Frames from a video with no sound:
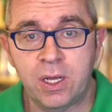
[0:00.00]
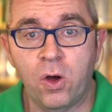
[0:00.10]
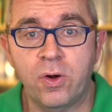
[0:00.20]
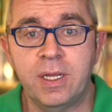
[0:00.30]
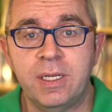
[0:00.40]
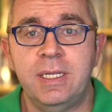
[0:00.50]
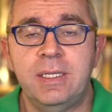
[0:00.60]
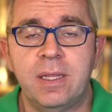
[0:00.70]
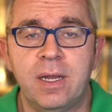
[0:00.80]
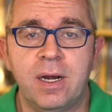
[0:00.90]
or
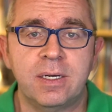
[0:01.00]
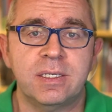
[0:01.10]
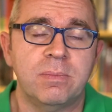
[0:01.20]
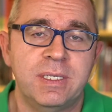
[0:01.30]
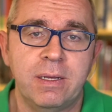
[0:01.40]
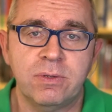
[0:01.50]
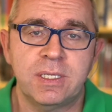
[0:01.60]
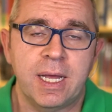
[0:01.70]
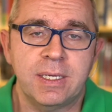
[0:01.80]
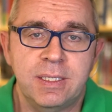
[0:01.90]
indeed there are some
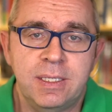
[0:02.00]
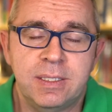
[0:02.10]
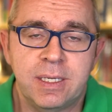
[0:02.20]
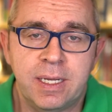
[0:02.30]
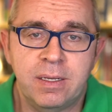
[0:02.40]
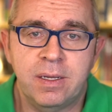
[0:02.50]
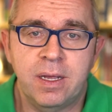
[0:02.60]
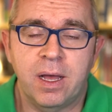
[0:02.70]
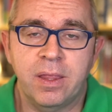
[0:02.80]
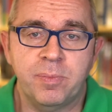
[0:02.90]
sales taxes
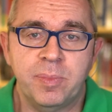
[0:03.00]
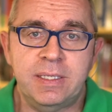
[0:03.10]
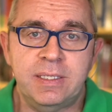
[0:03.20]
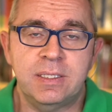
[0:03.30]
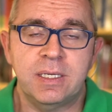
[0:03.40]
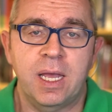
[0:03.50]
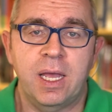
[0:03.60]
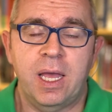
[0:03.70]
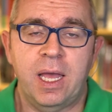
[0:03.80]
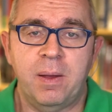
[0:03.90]
in other places,
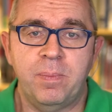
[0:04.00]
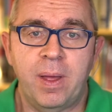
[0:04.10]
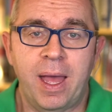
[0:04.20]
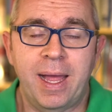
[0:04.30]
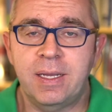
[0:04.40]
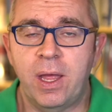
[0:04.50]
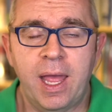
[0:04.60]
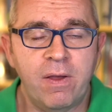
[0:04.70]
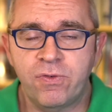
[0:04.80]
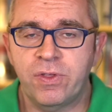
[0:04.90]
and
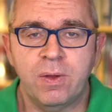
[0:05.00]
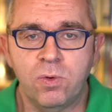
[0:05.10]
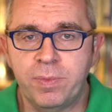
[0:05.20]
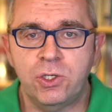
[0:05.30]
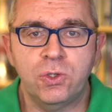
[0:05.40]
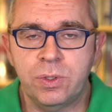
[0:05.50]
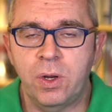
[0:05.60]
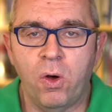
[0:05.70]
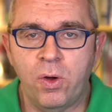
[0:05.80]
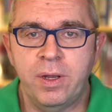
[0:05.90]
everything will be
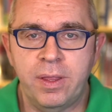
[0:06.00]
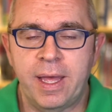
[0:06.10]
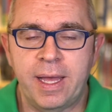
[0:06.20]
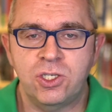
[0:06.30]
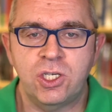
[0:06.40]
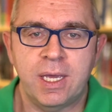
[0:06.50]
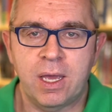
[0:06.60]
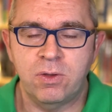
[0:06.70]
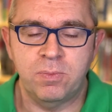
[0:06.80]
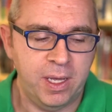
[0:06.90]
shown on that
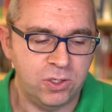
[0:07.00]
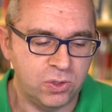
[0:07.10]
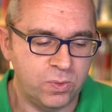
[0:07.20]
checkout page. So